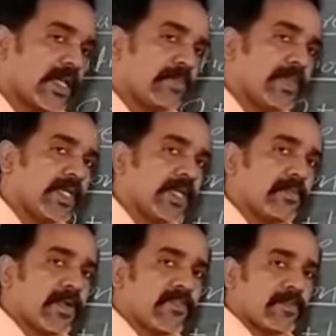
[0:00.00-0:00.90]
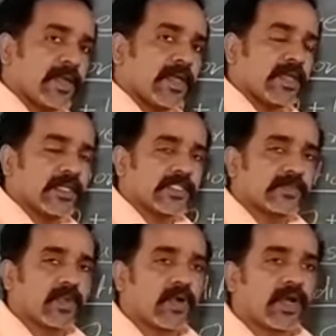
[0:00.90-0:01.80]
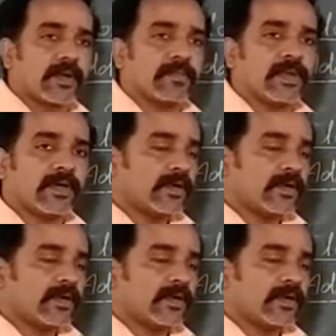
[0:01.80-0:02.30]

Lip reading: a big number from a small number,